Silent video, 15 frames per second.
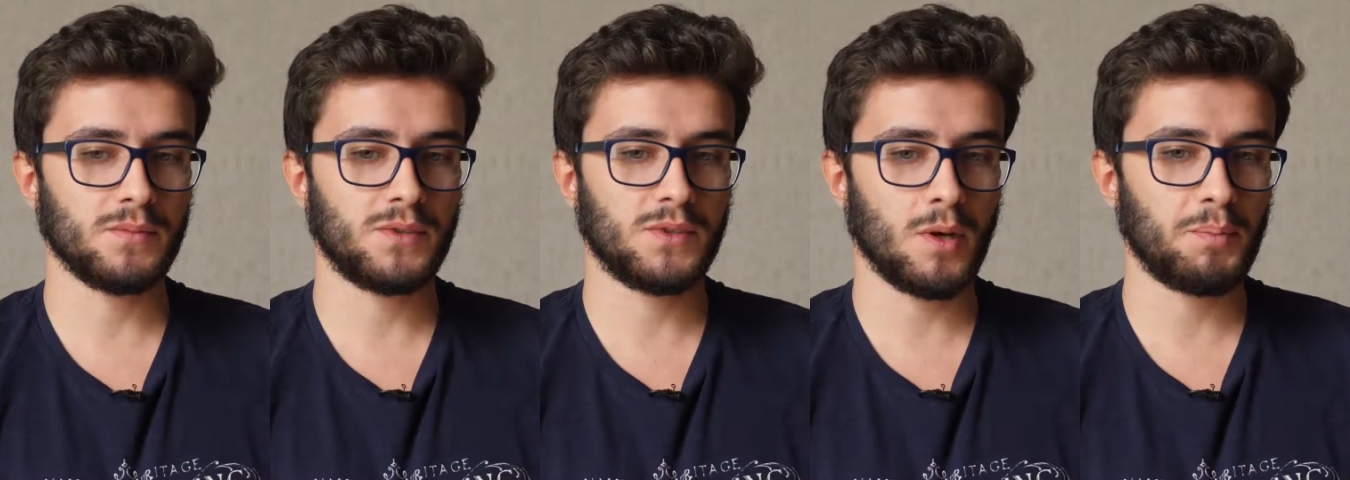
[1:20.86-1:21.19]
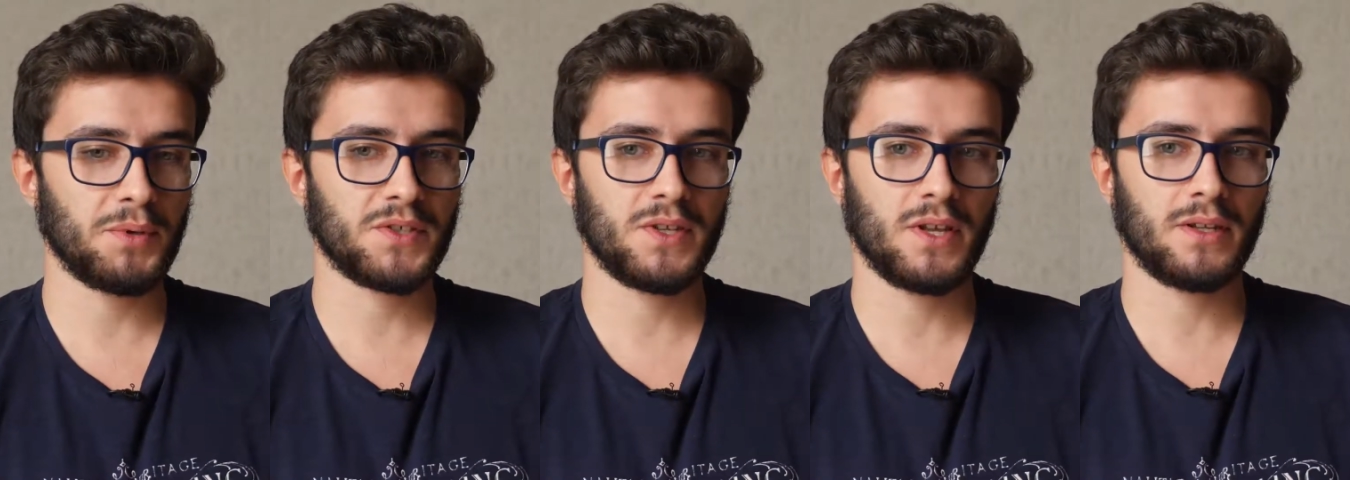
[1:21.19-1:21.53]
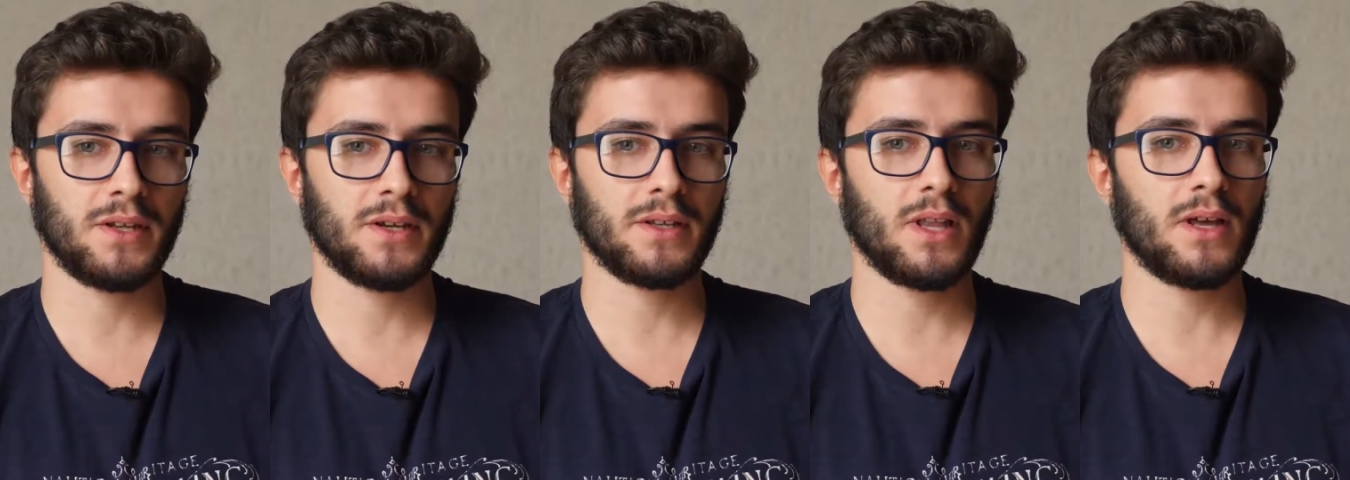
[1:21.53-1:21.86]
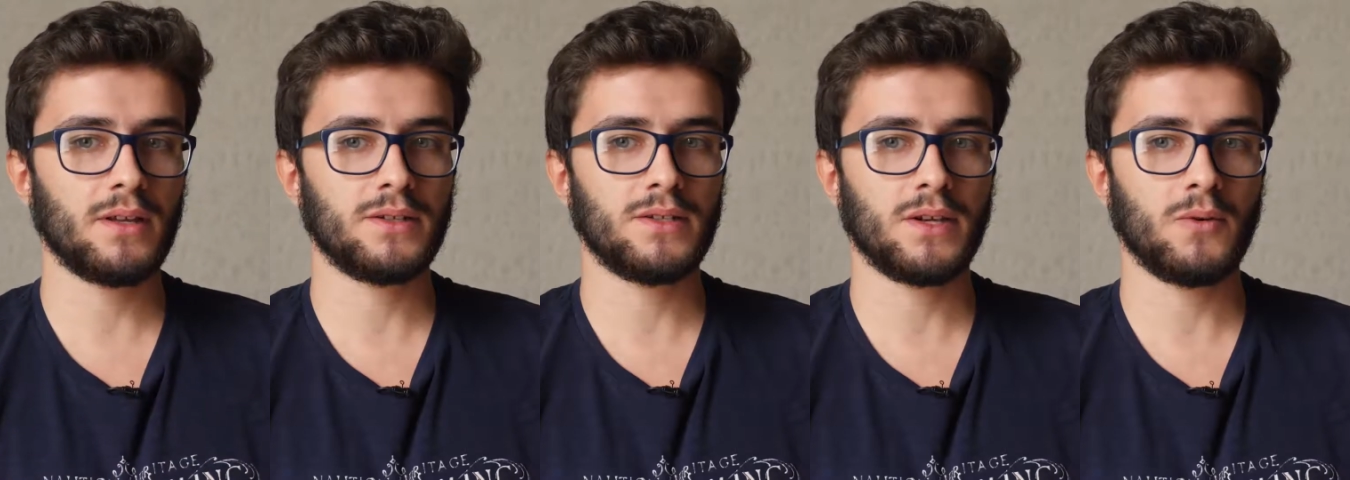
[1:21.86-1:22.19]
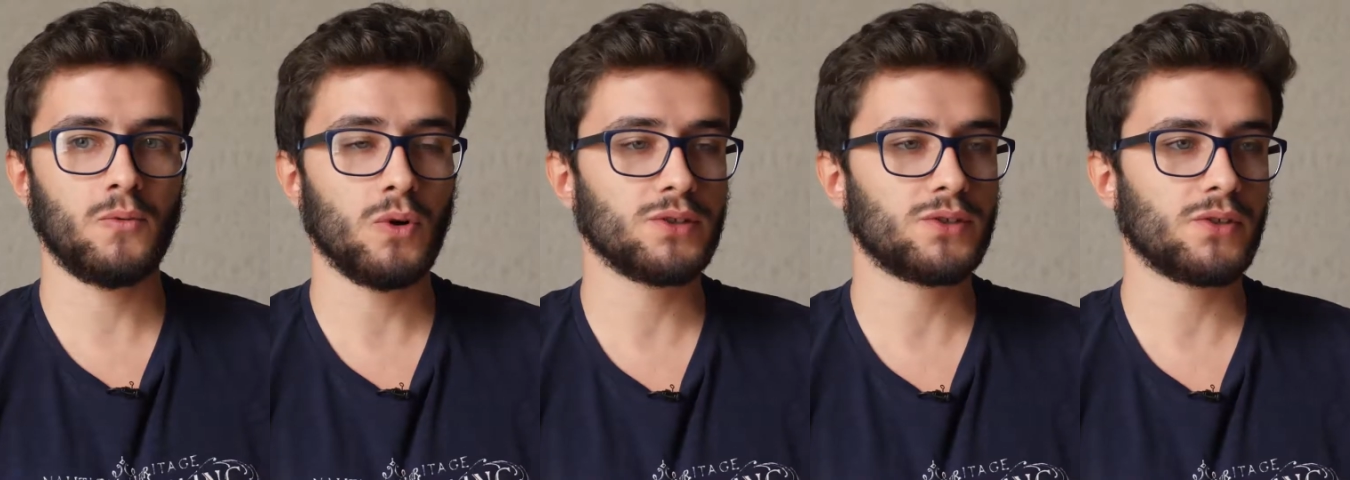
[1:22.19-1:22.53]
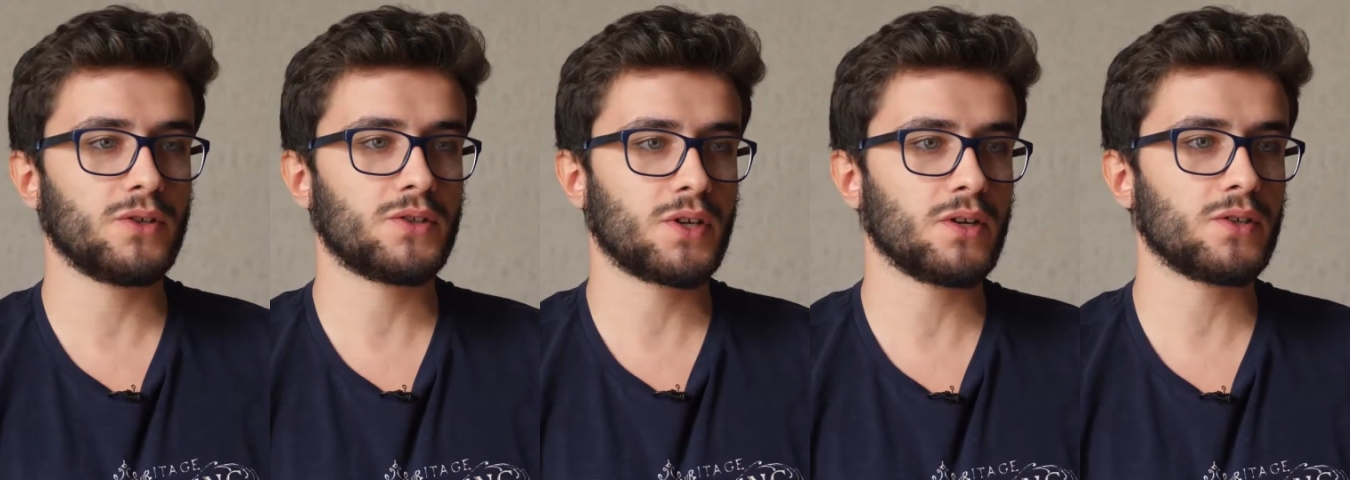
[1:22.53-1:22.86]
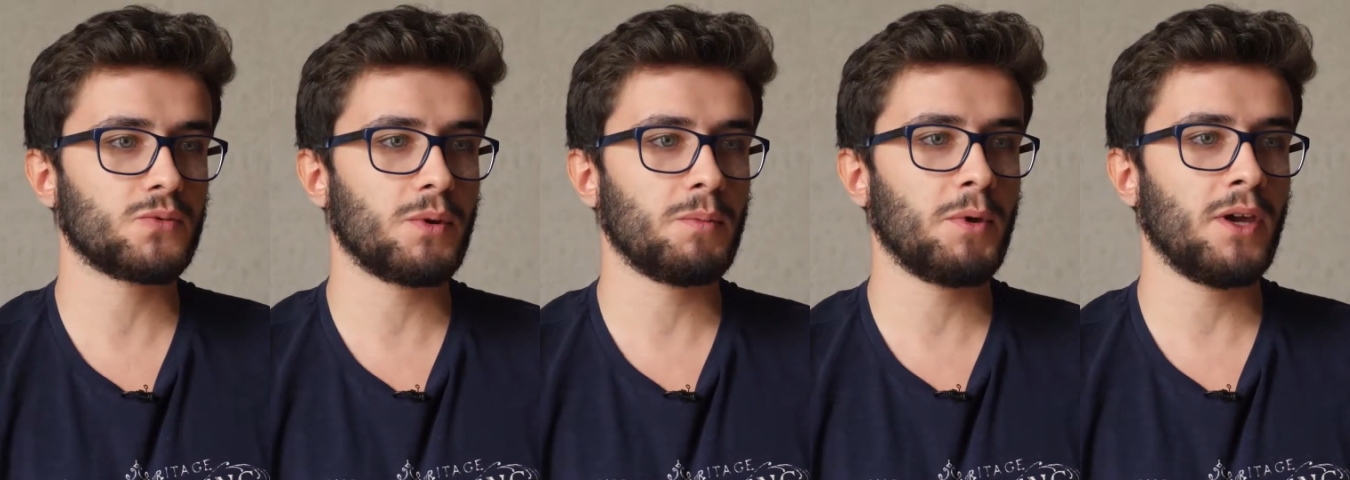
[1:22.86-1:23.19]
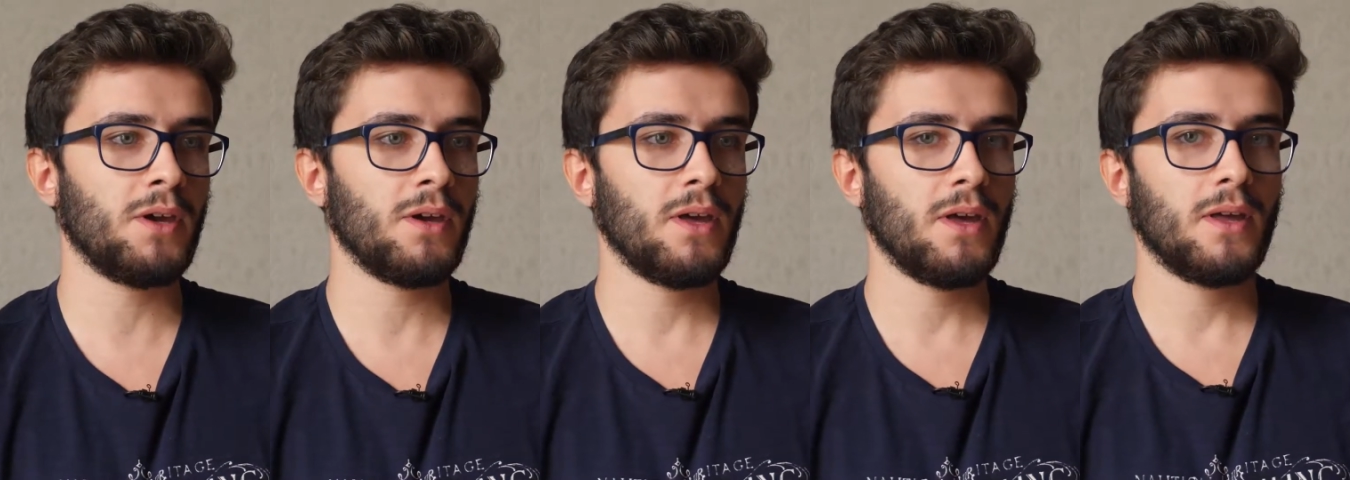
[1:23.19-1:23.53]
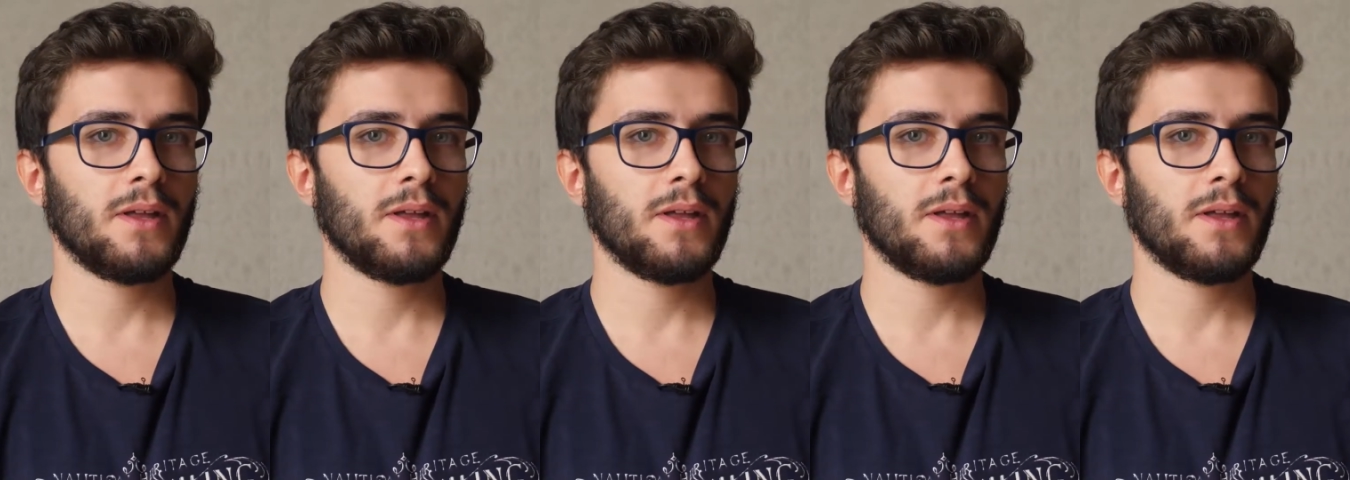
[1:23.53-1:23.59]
topics that they want to discuss with me,